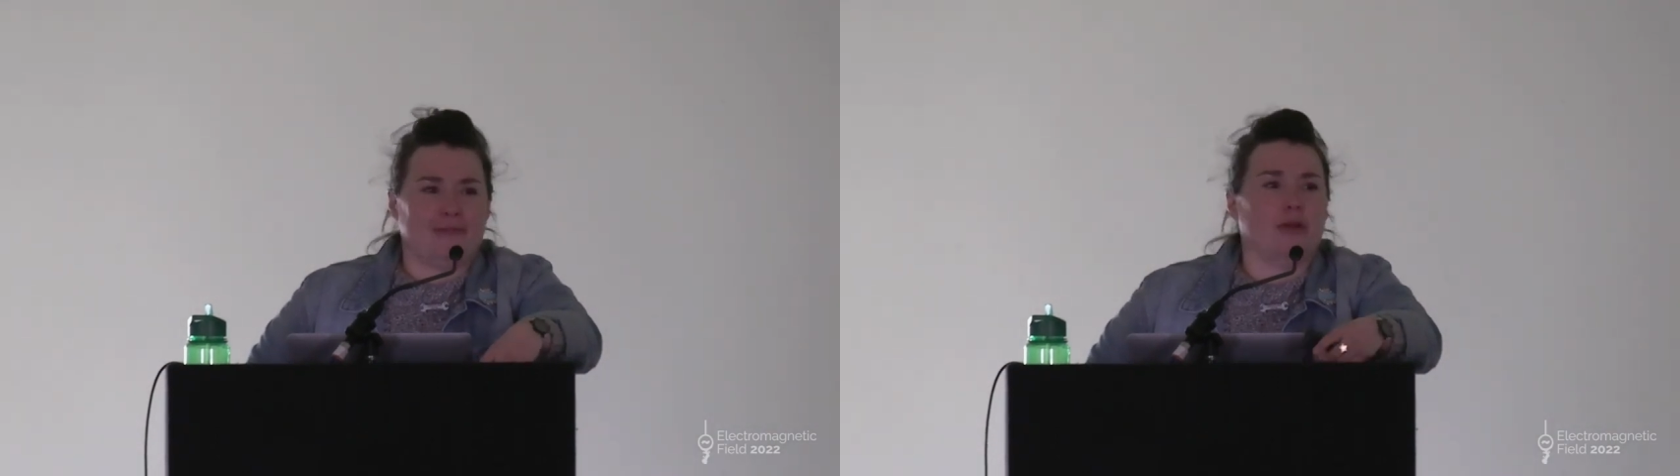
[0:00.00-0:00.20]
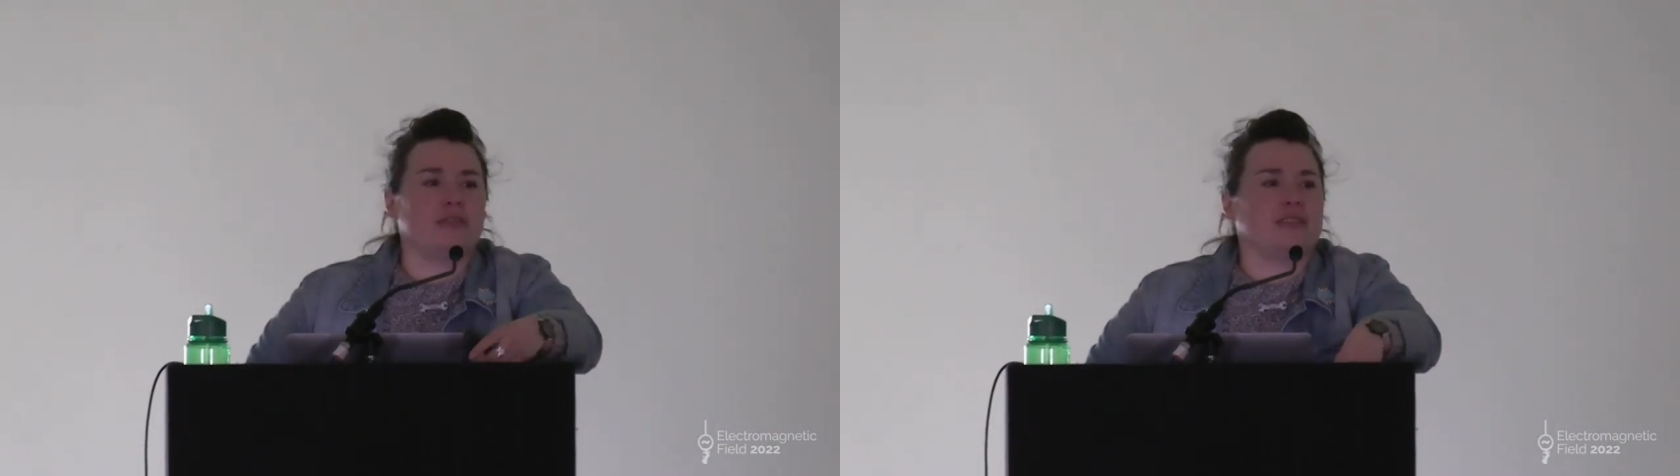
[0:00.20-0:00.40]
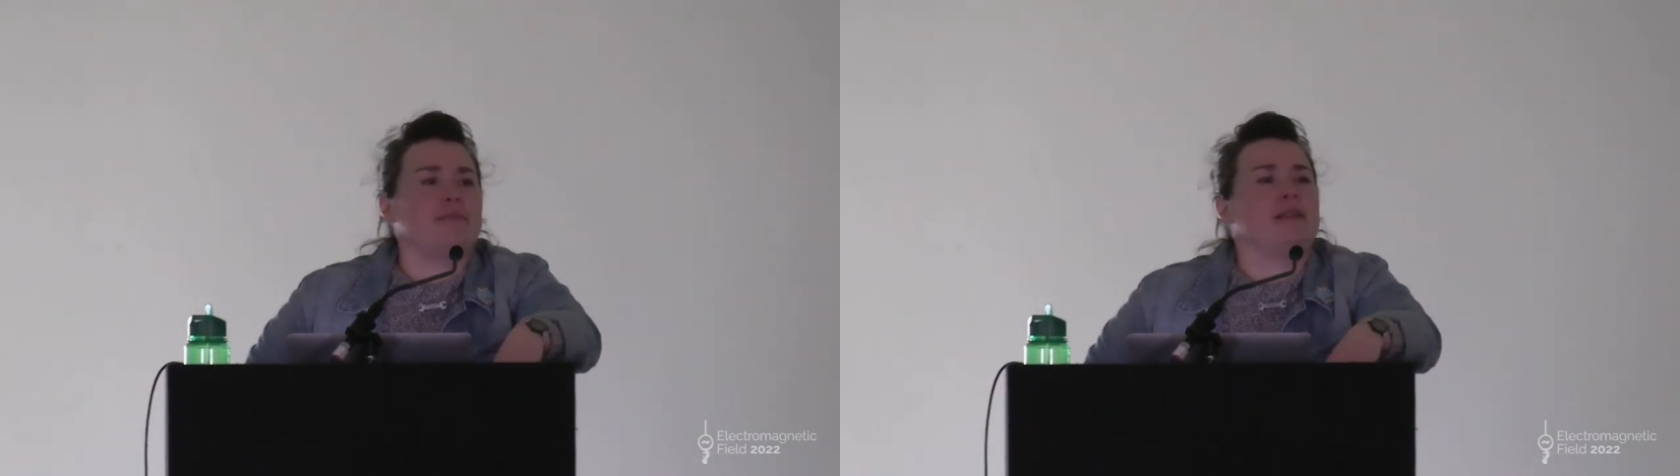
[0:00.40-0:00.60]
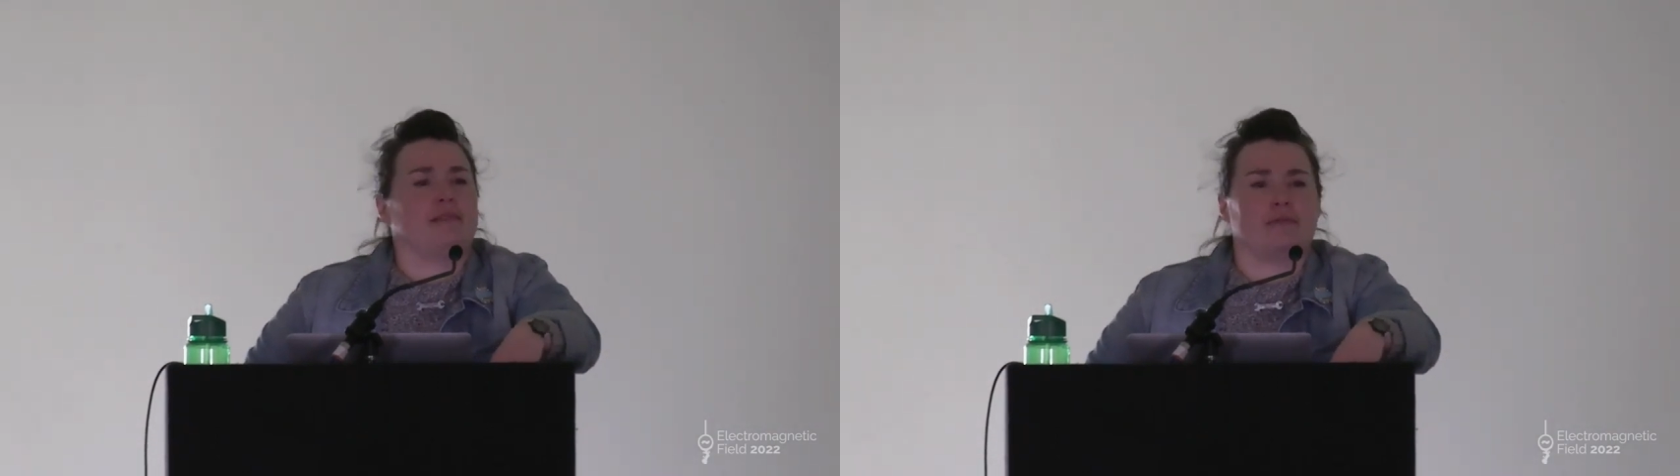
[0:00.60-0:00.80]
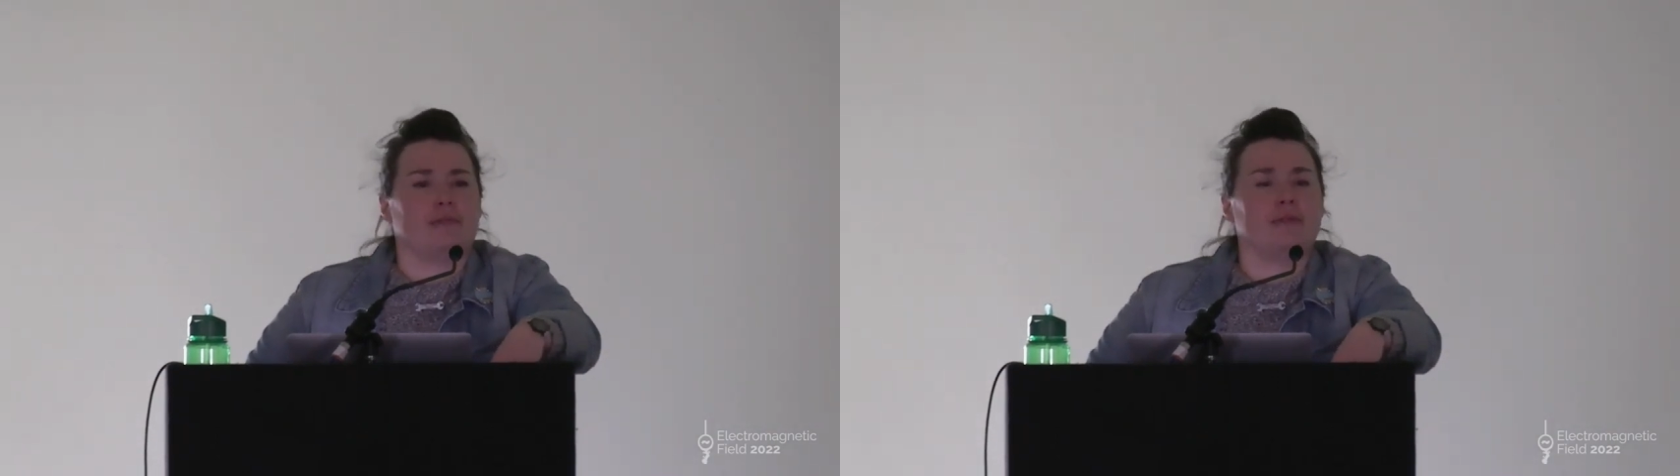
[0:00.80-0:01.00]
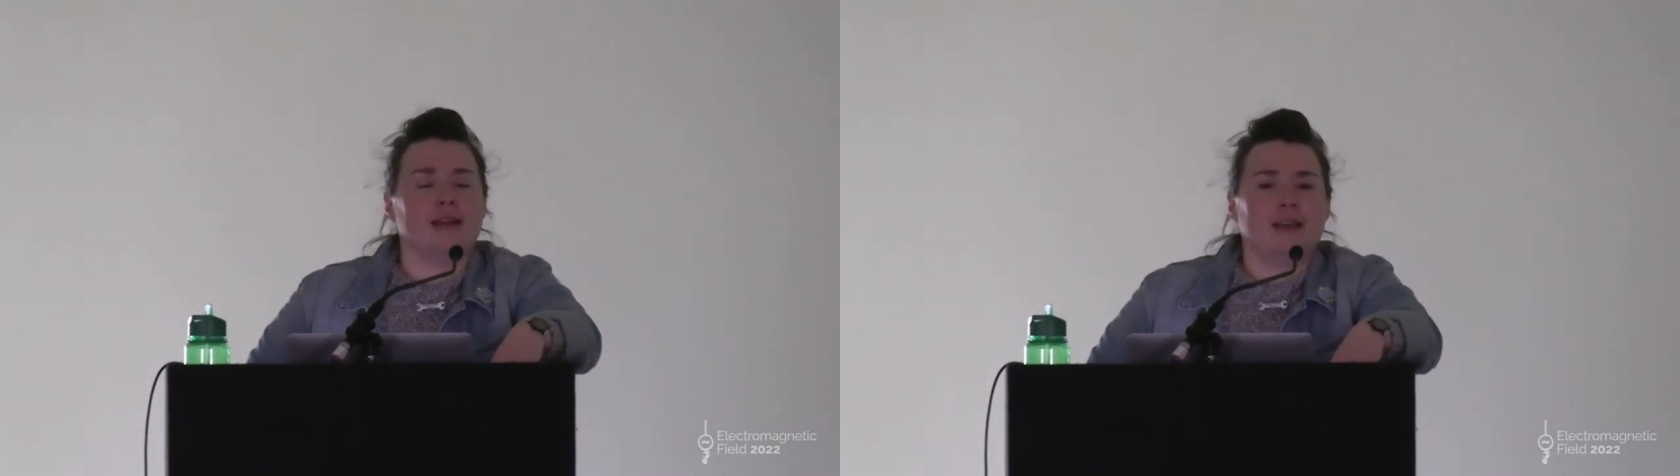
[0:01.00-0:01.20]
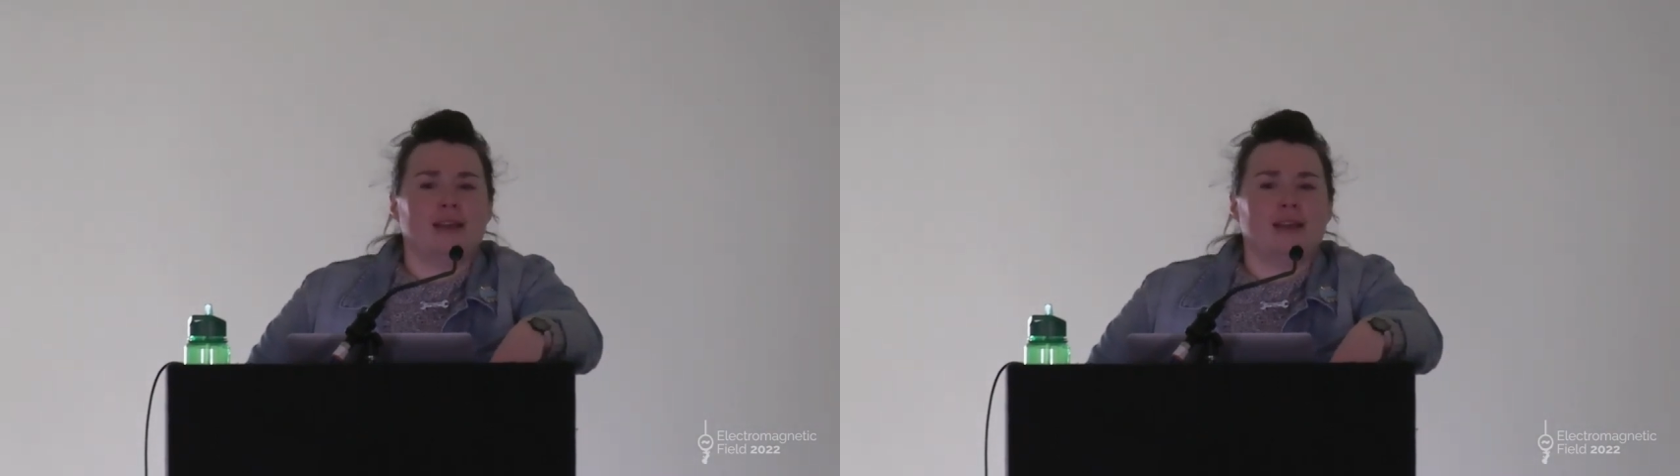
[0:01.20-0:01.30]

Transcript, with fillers: lost somebody through